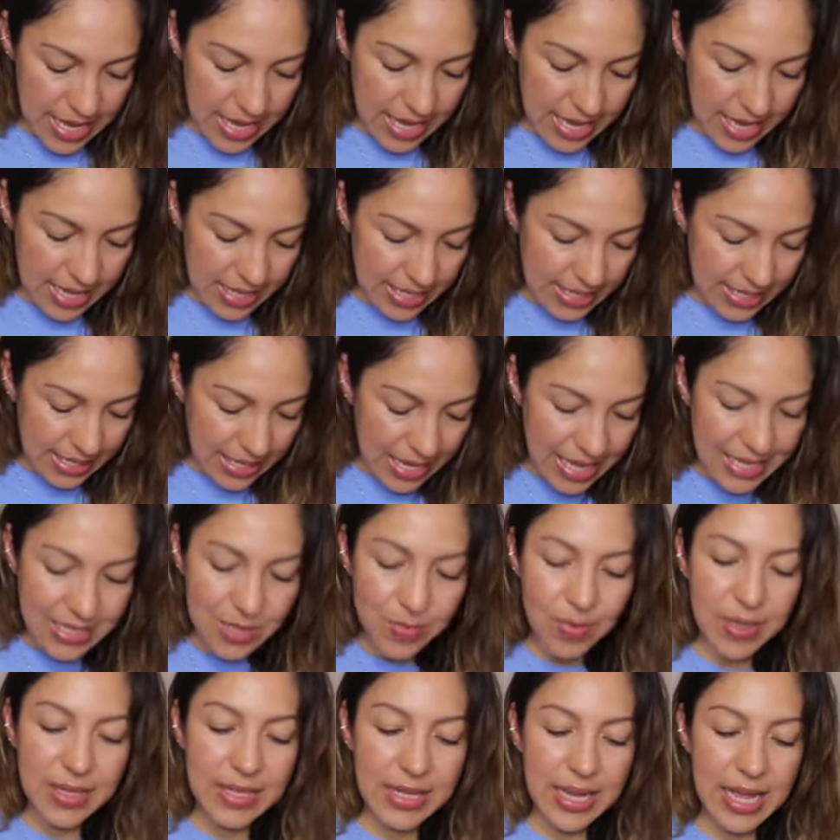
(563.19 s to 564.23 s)
And
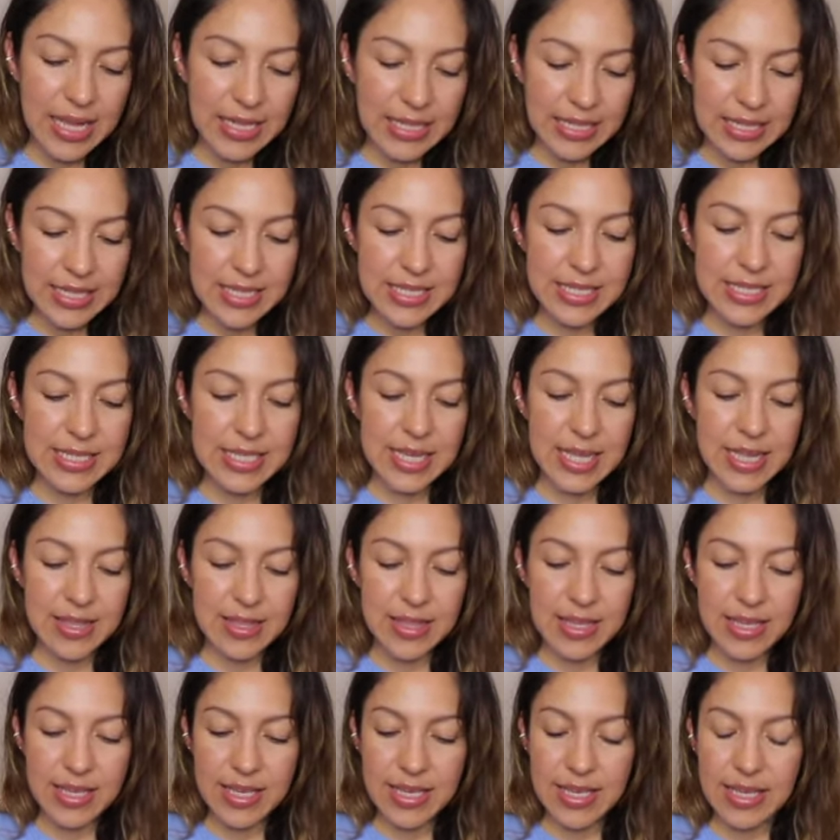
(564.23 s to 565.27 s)
last but not
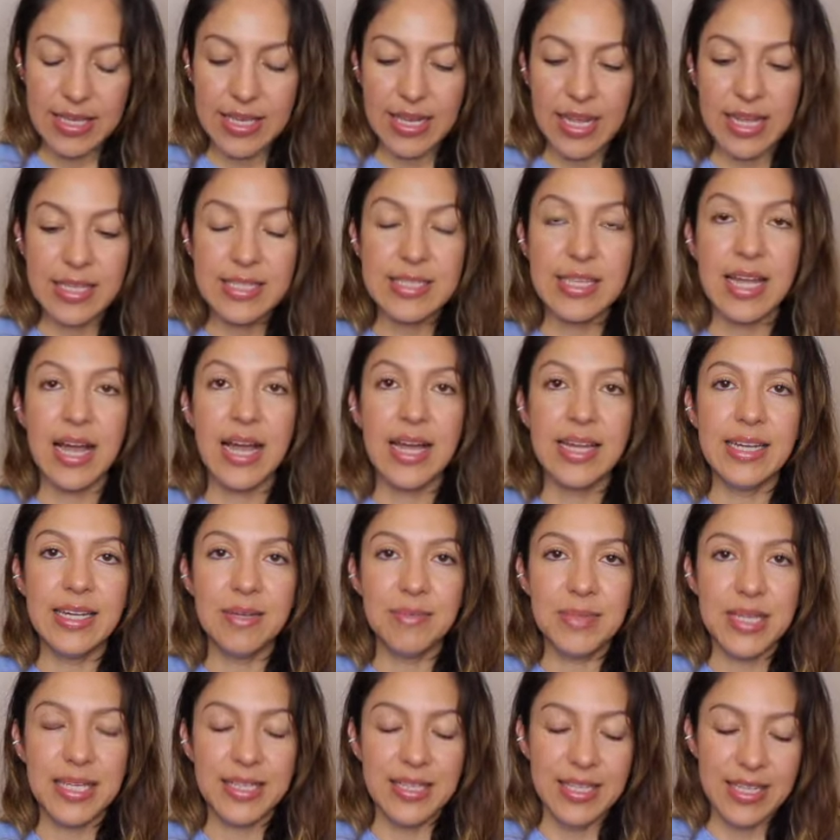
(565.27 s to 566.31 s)
least, the last
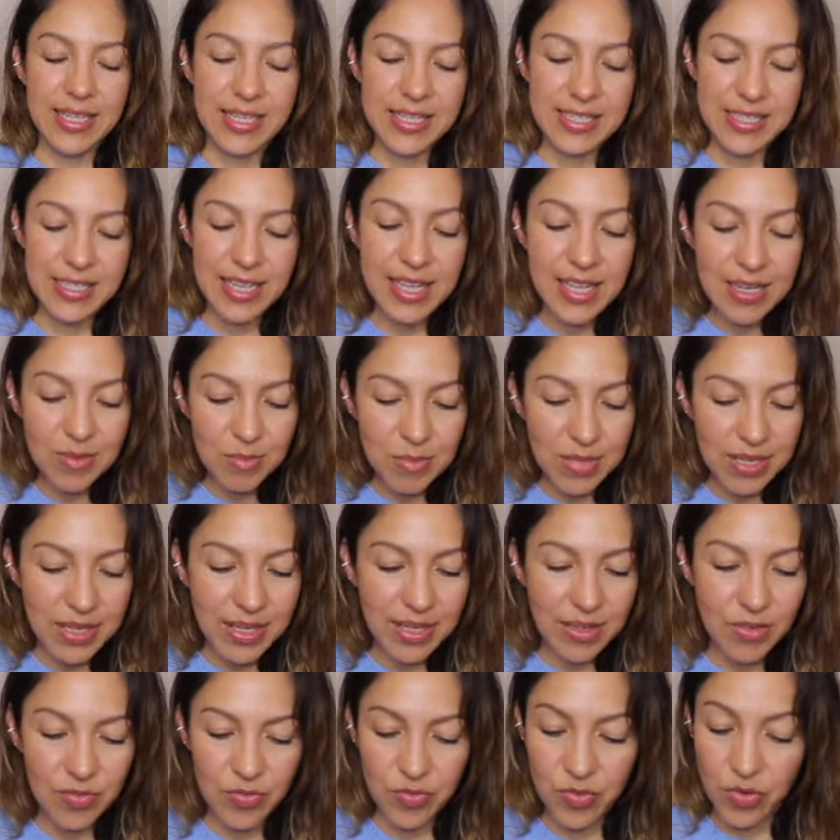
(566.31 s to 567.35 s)
item that they send
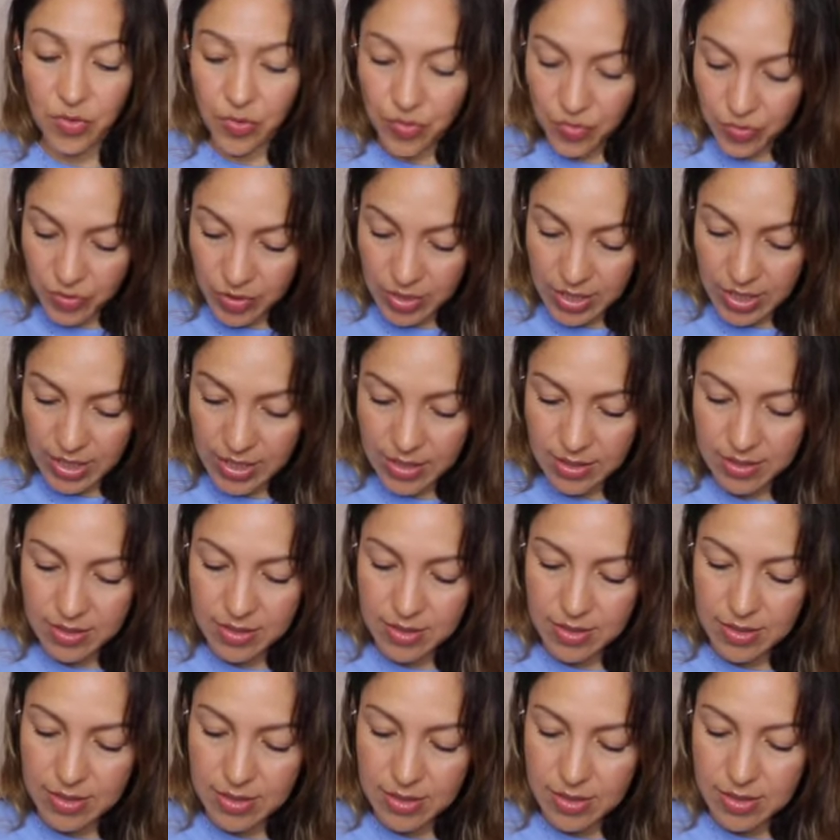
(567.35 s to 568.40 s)
me for free
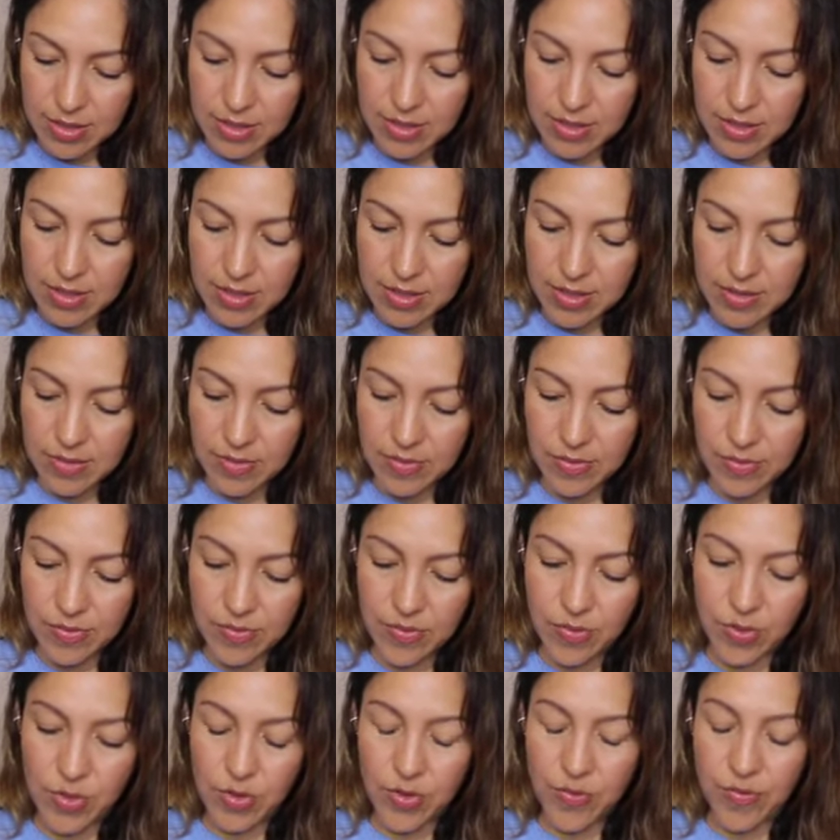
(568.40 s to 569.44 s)

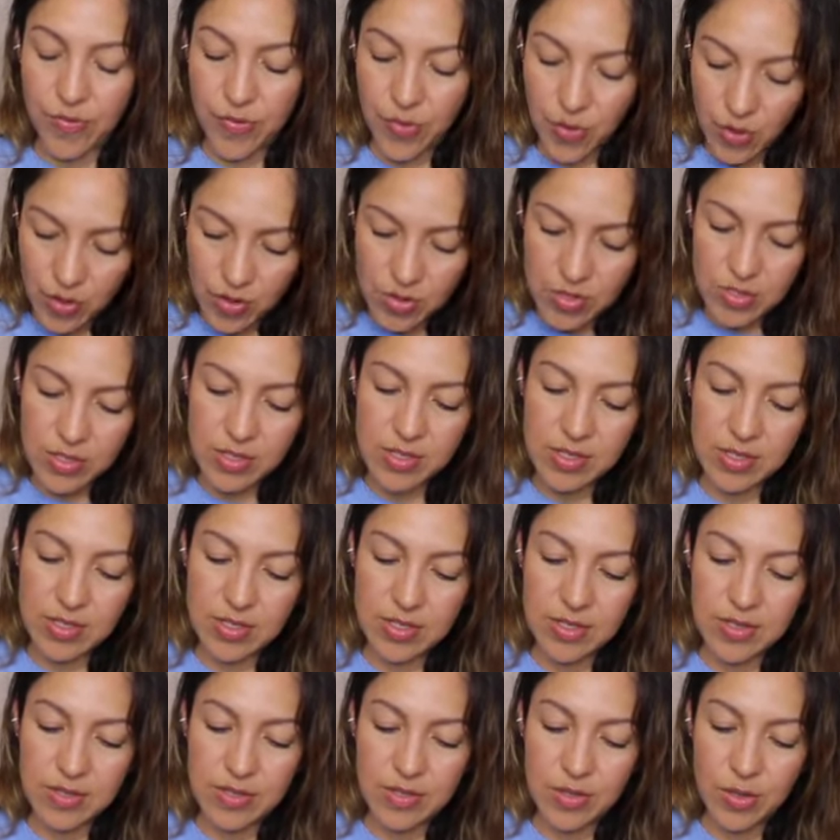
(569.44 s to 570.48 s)
for first
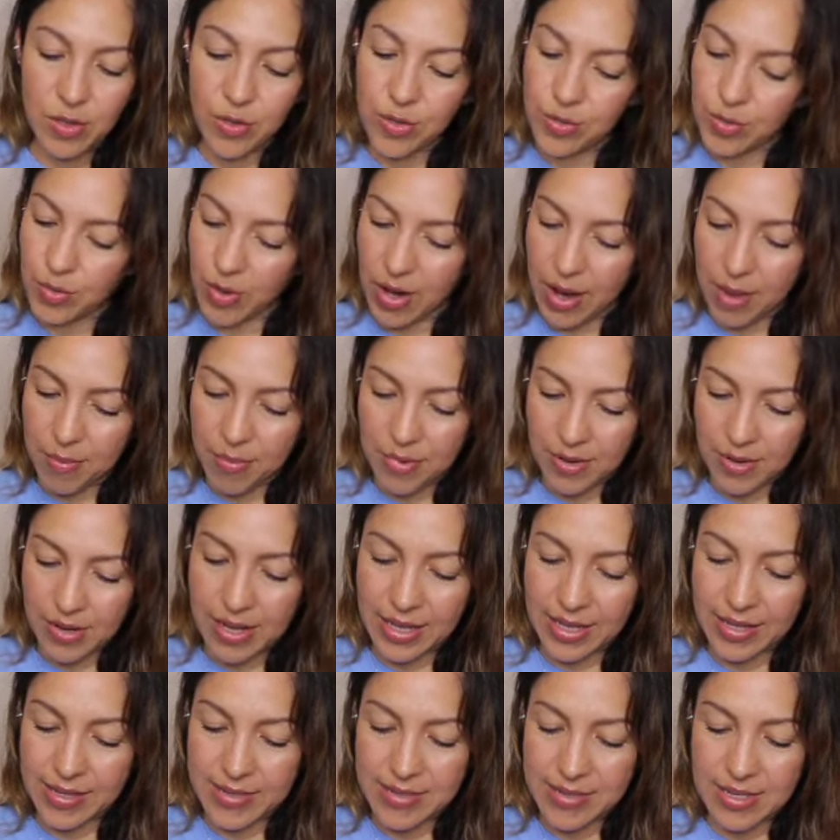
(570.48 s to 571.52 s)
subscriber,
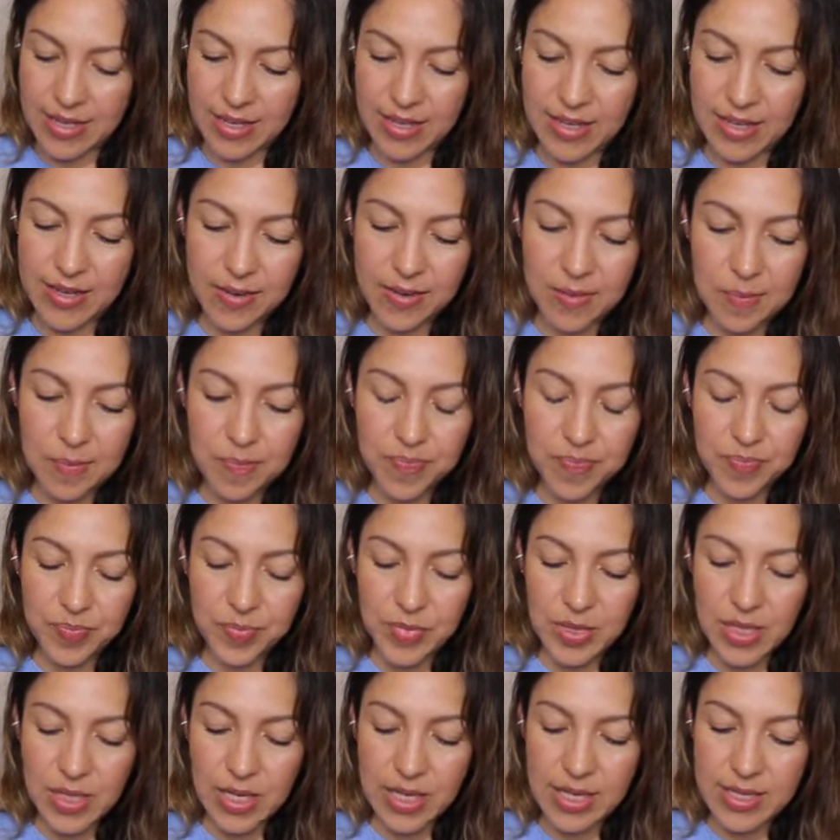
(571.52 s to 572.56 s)
like I said,
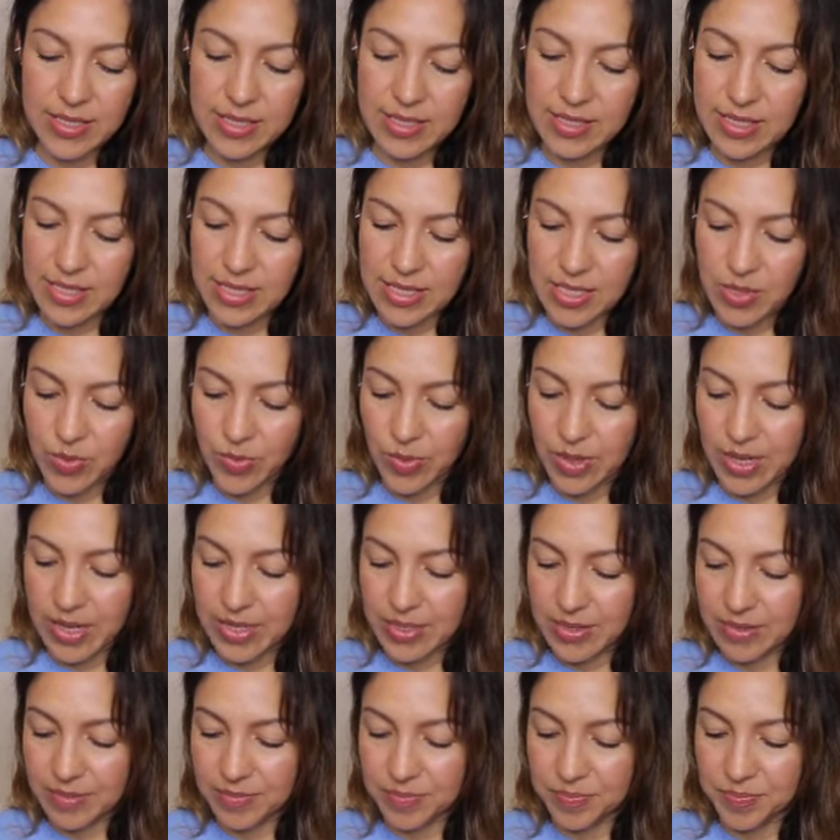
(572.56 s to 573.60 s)
is this
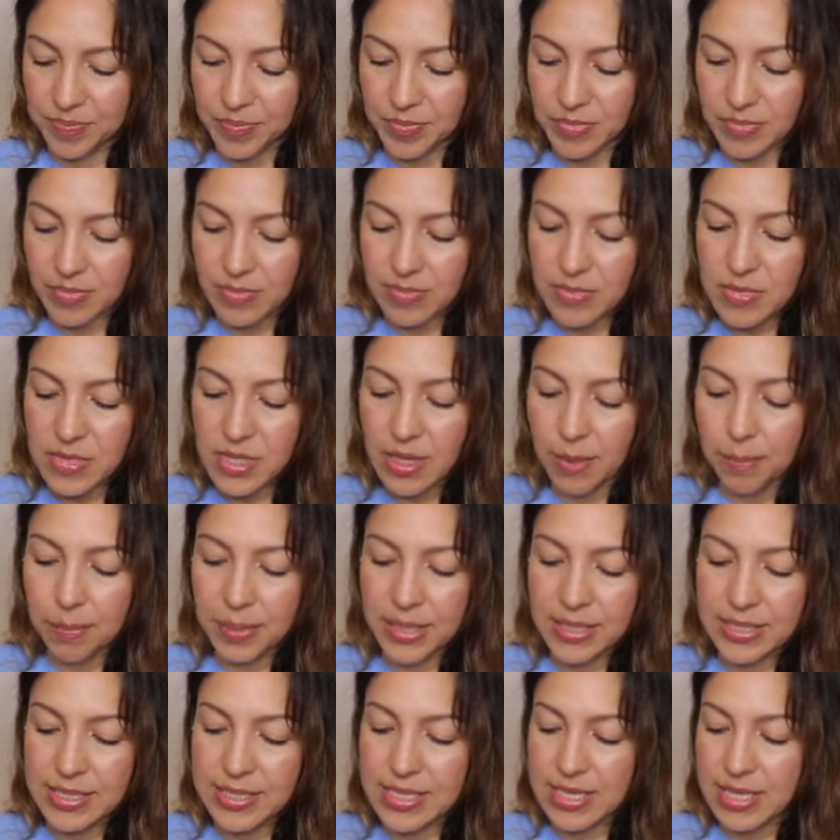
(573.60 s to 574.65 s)
one,
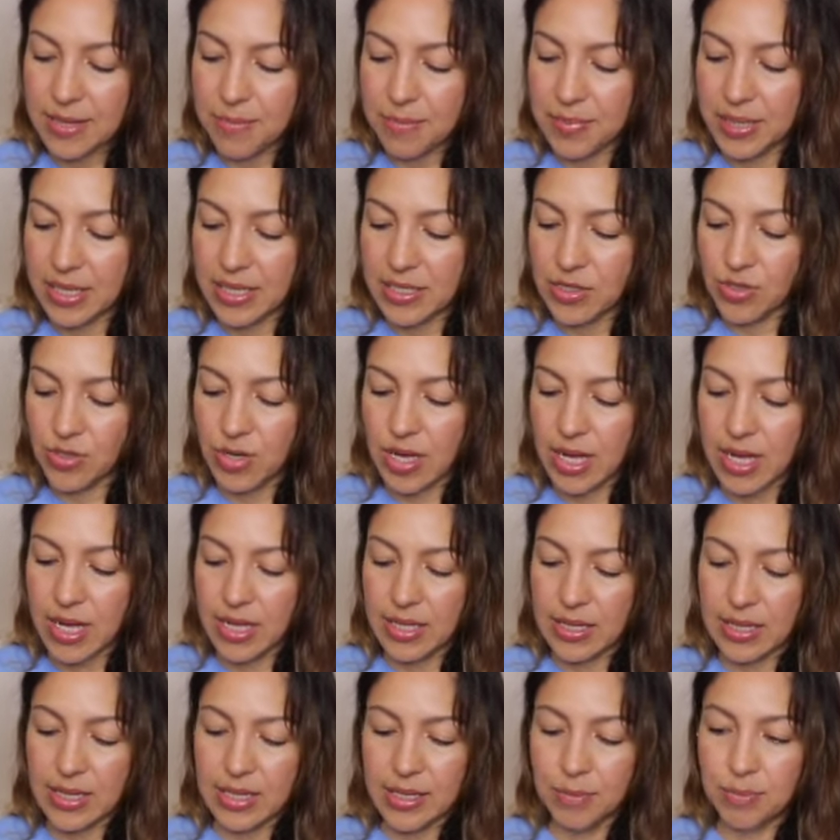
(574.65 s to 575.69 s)
Pixie and Petra
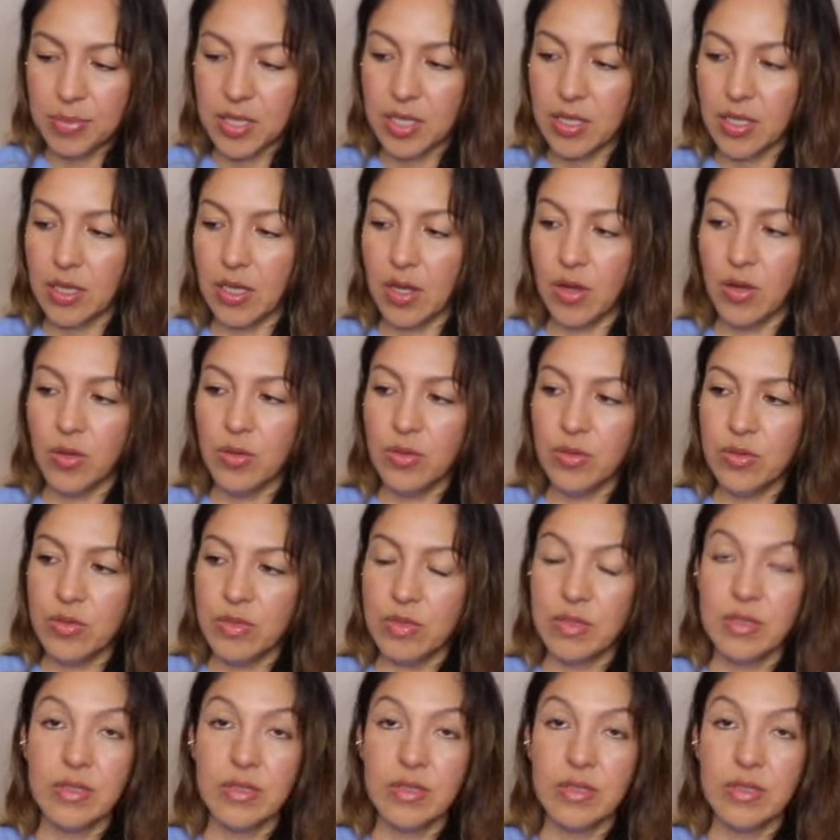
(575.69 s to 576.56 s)
Lip Glow.